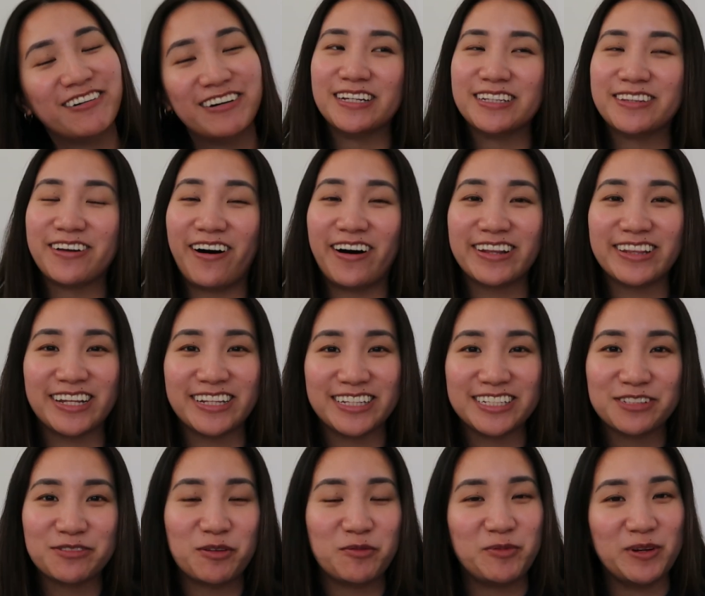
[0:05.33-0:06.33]
I thought that
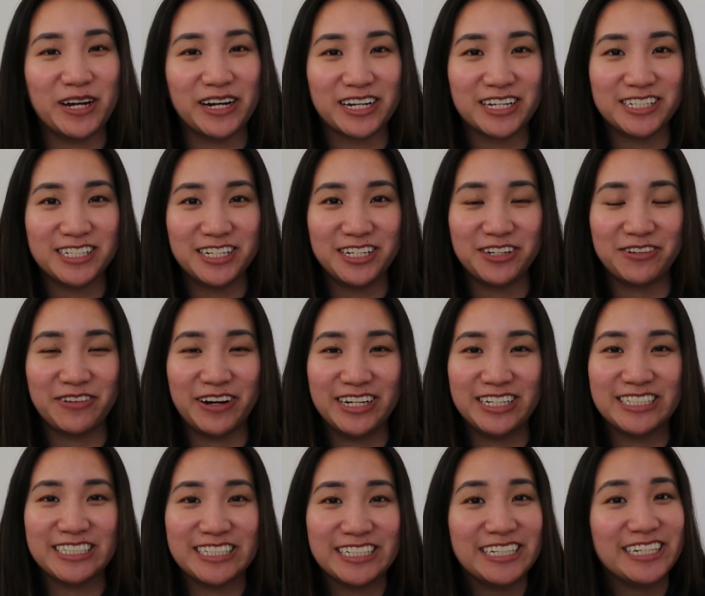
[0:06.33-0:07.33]
this would be a
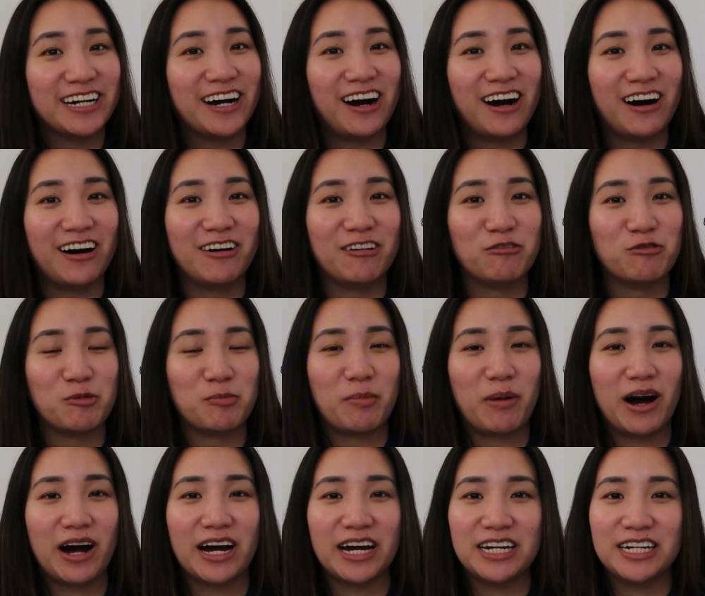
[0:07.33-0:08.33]
continuation of
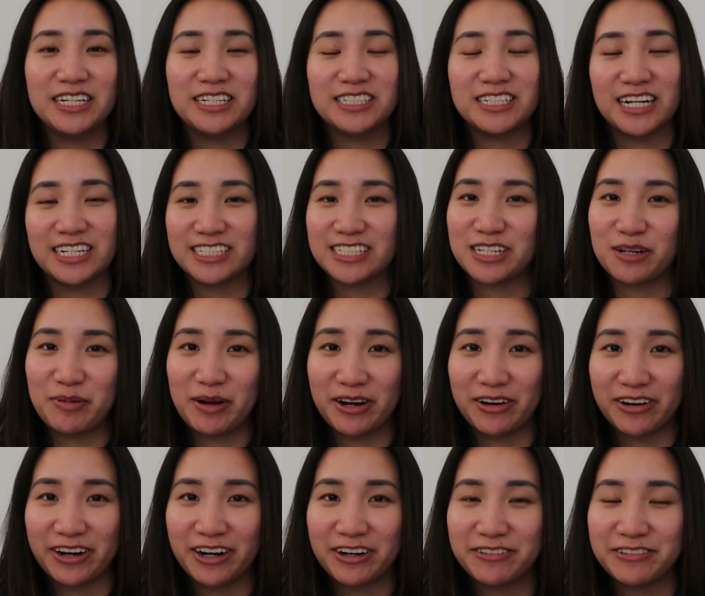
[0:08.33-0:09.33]
my 10-step
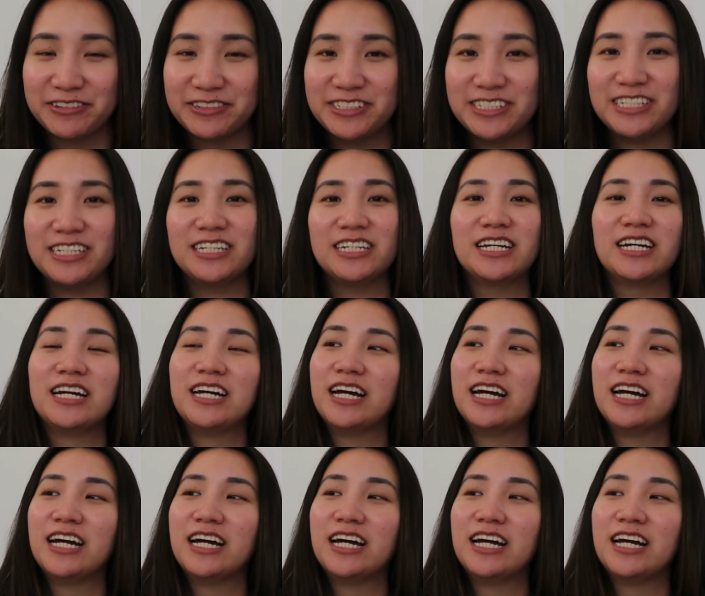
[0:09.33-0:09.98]
hair care routine.